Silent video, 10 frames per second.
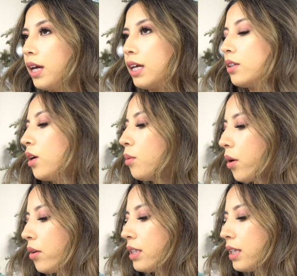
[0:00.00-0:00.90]
a low
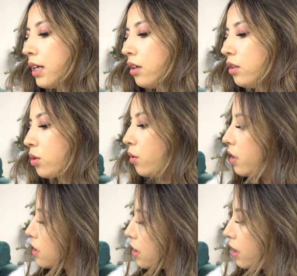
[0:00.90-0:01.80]
ponytail
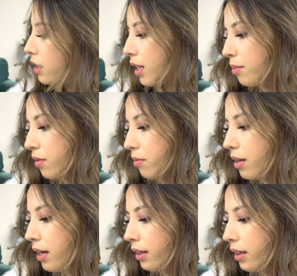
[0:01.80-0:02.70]
towards the nape of
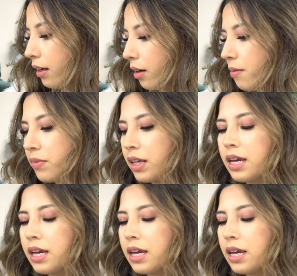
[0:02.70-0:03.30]
my neck here,